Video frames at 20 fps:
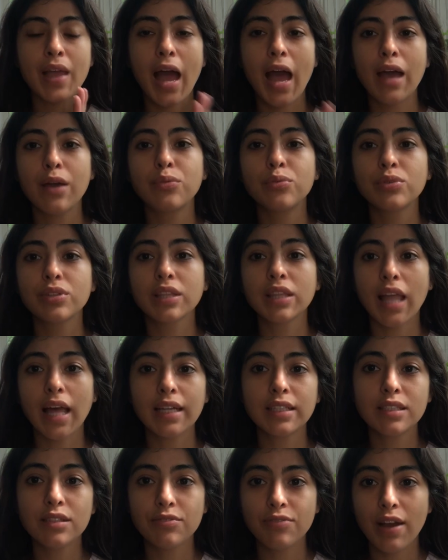I would
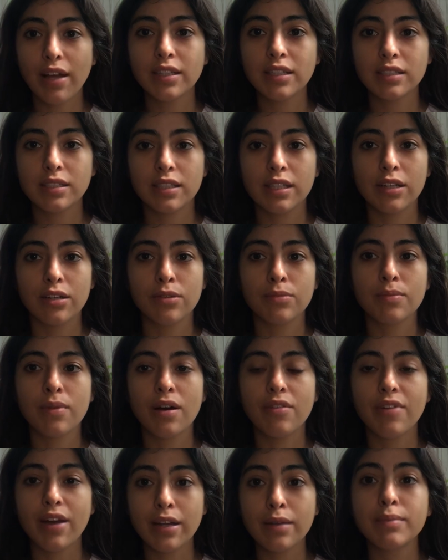like to find a serum,
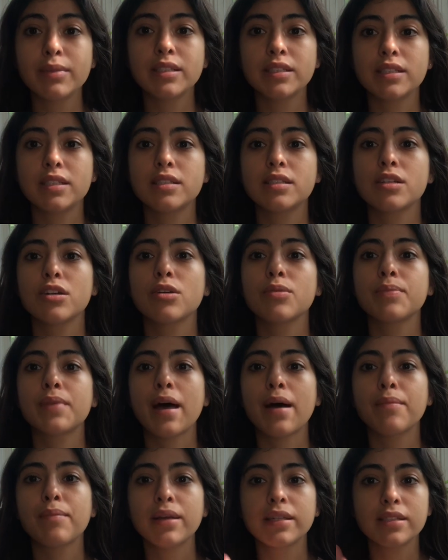a vitamin C serum
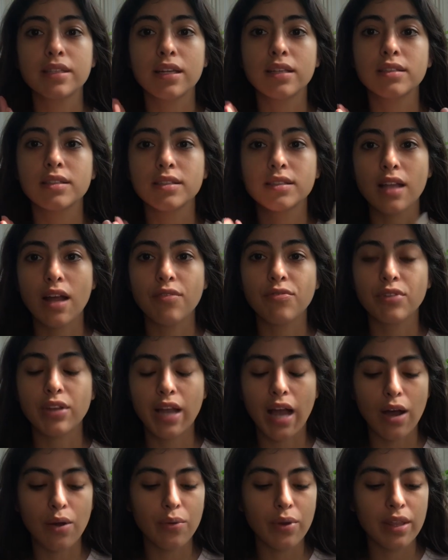that my skin does not
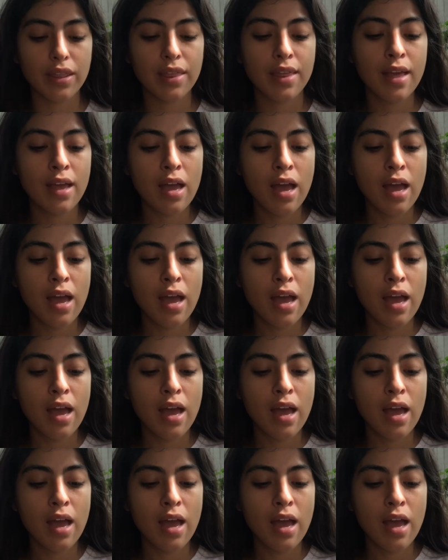freak out with.